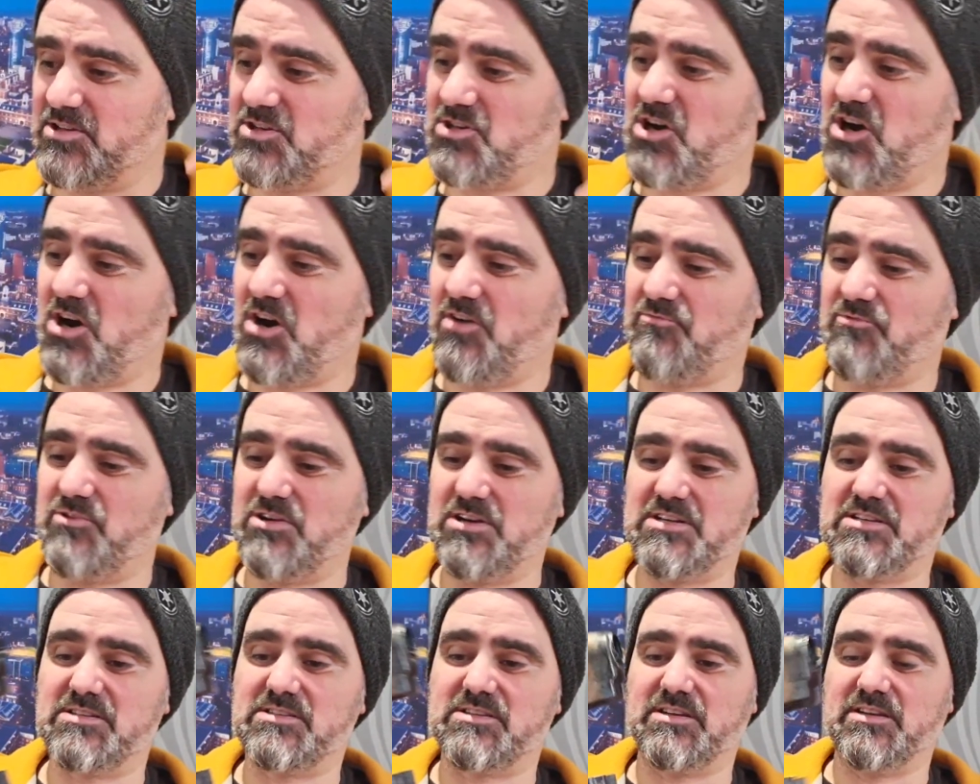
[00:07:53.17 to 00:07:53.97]
You can't
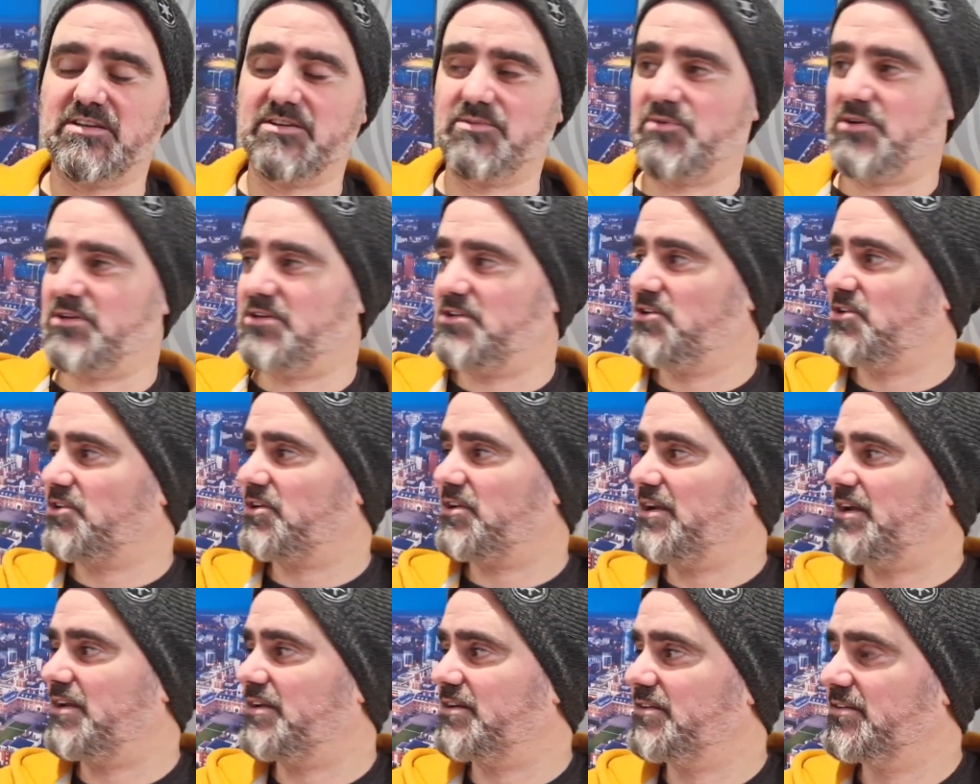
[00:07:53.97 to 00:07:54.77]
really see it when you're
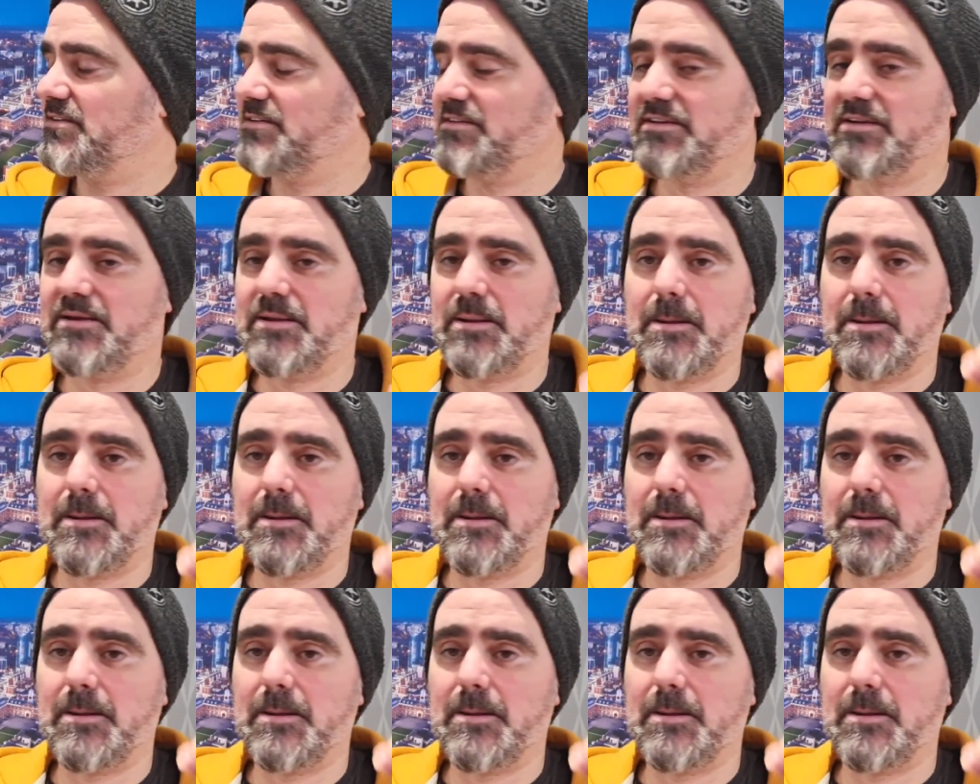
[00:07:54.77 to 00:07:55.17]
looking at it.